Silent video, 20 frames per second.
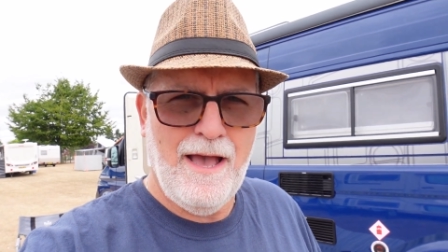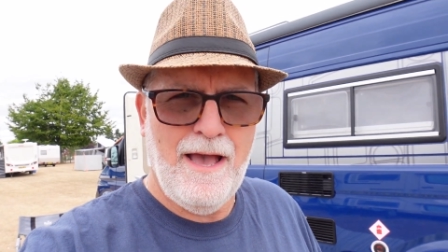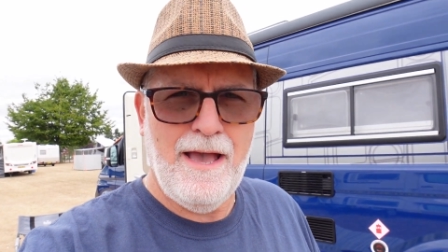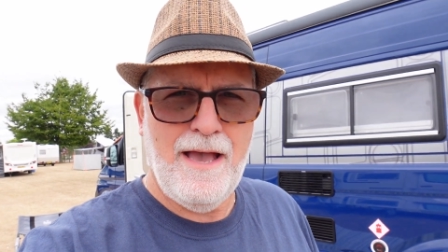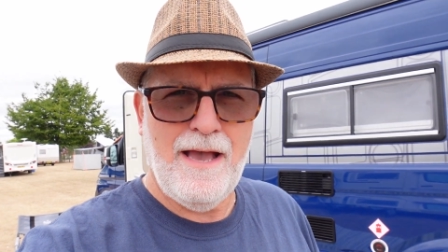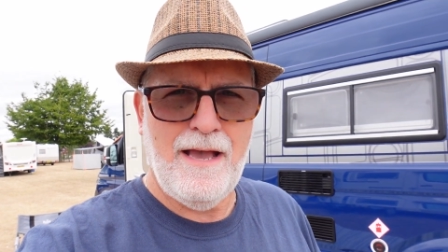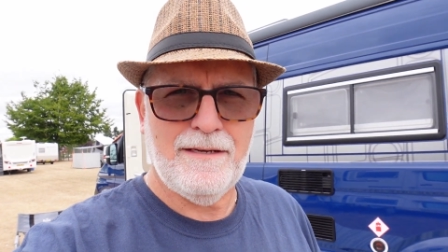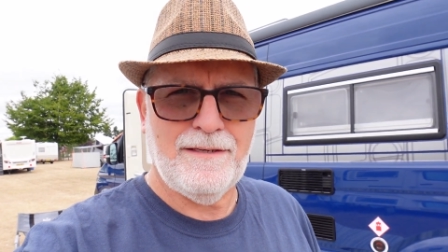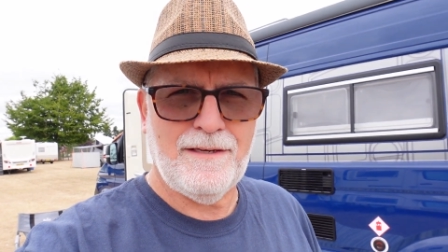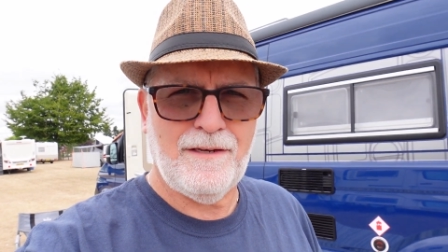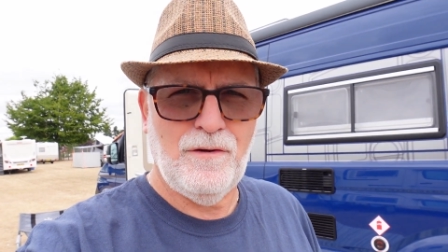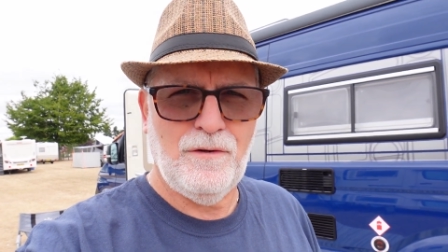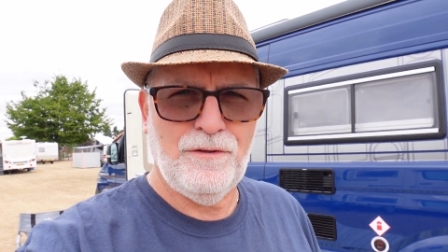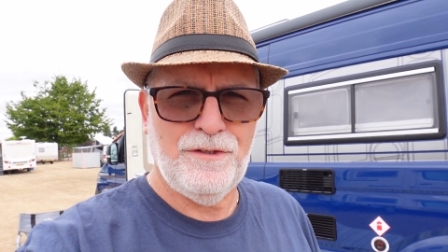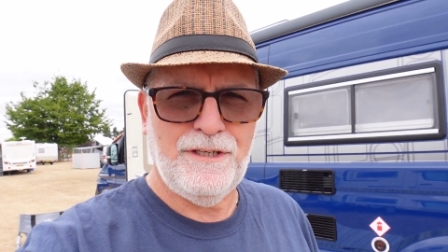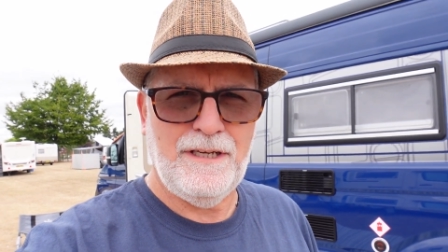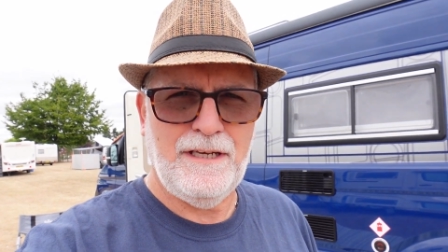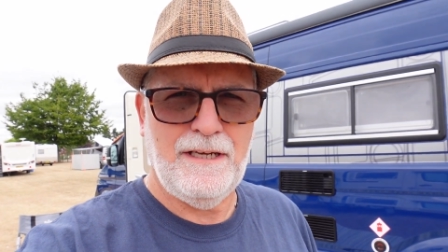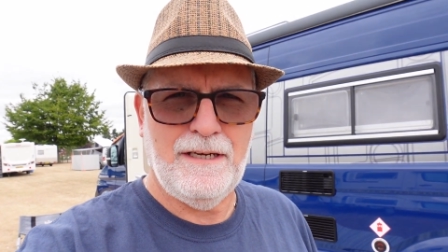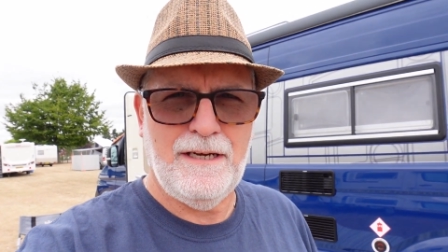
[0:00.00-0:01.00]
at
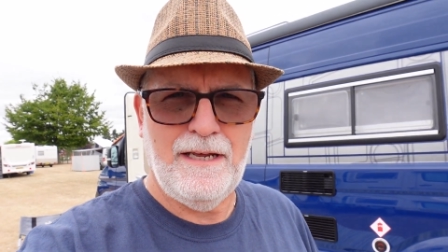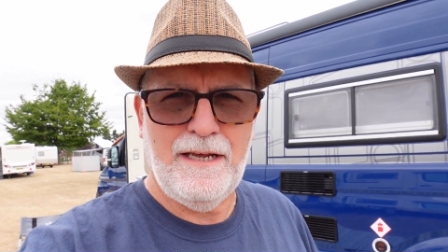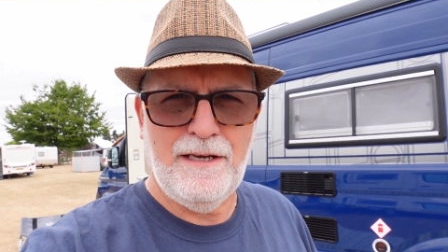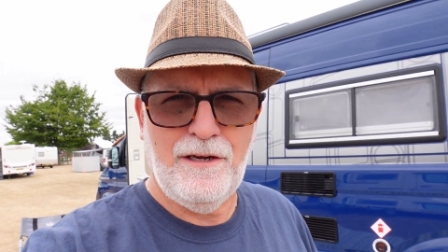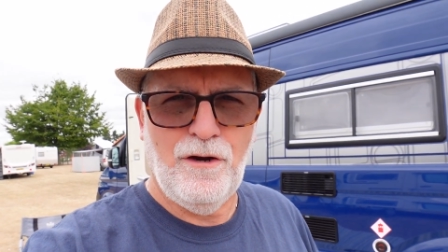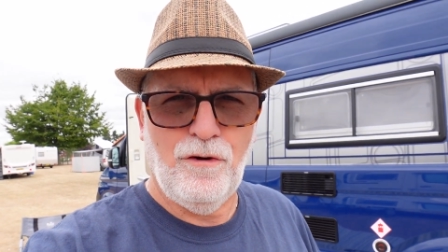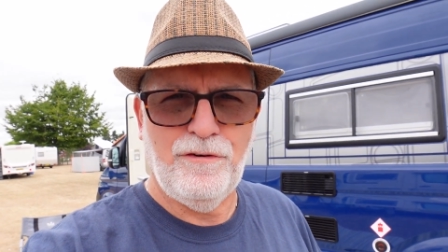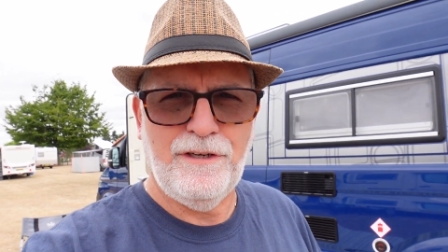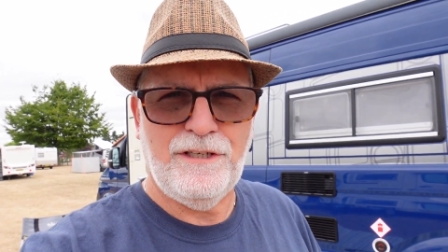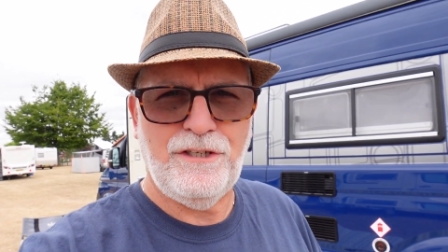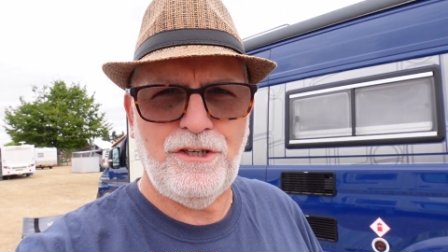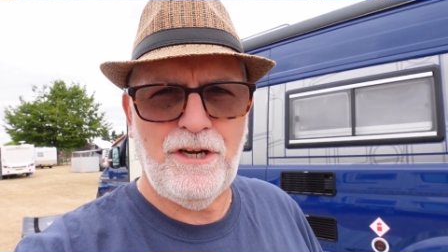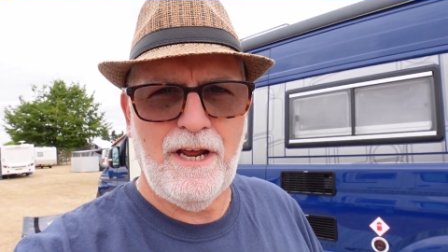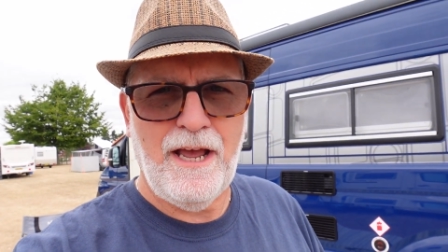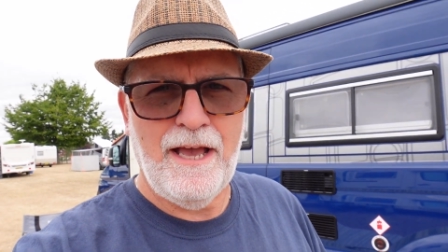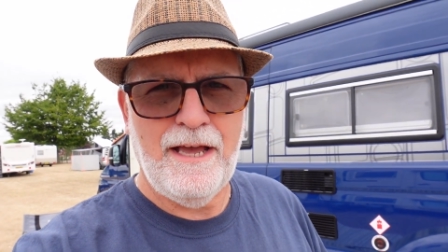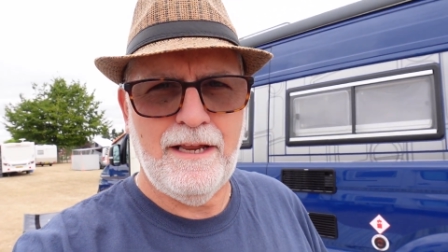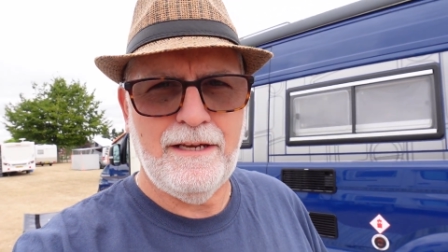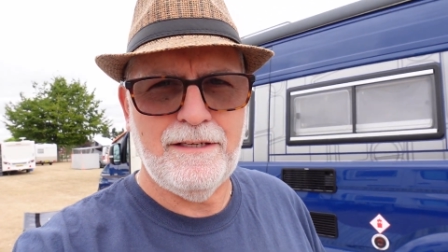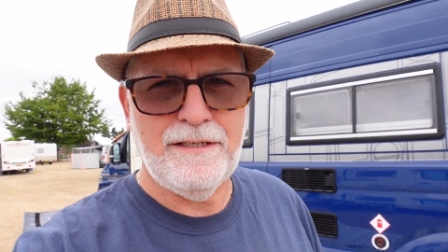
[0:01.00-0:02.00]
Costessey near Norwich
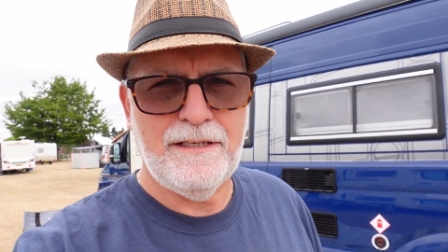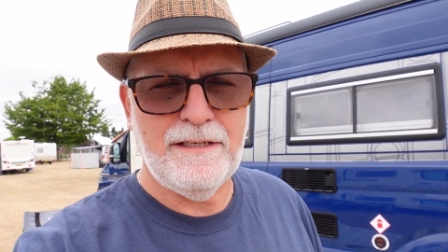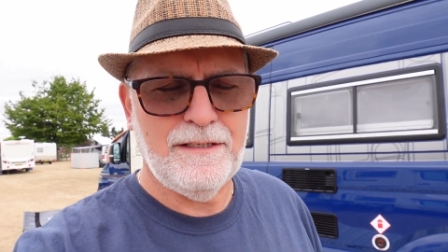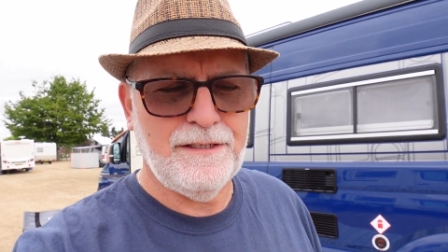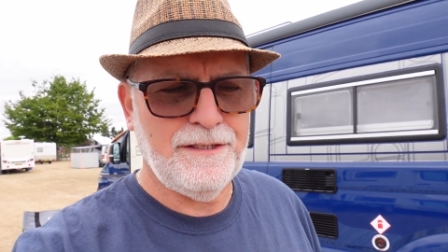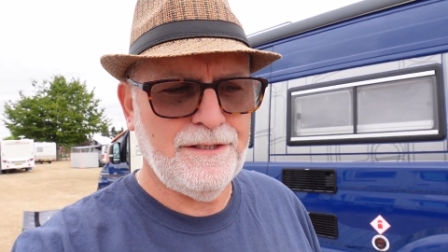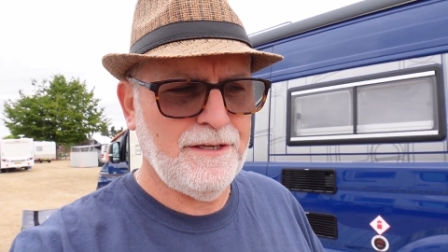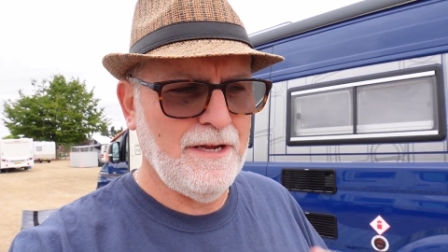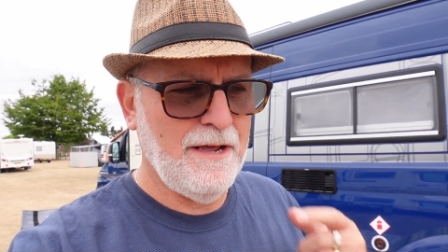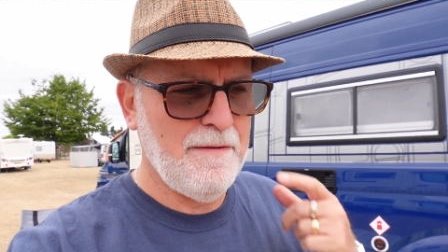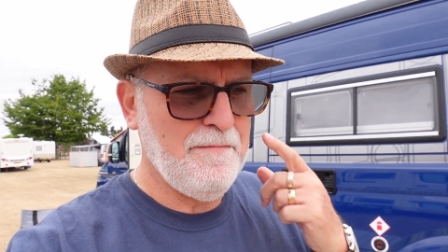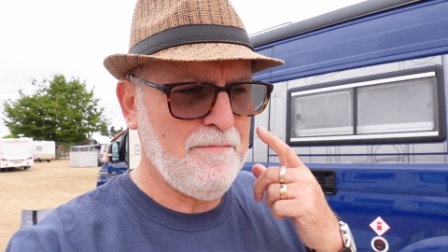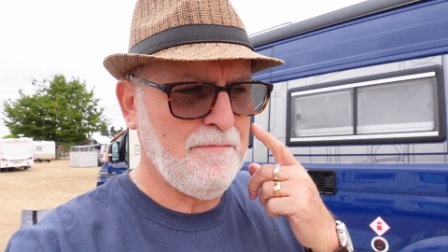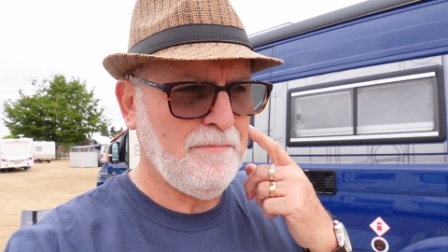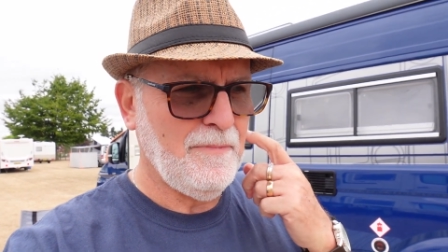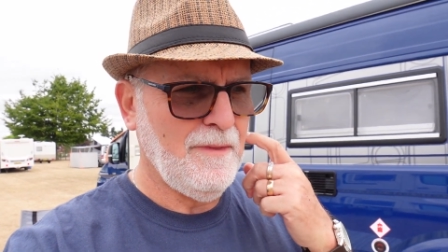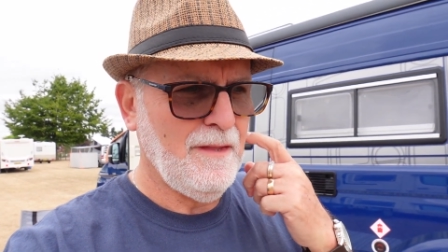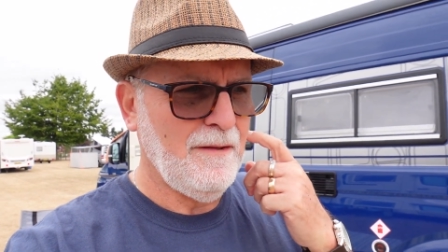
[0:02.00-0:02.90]
and it's um,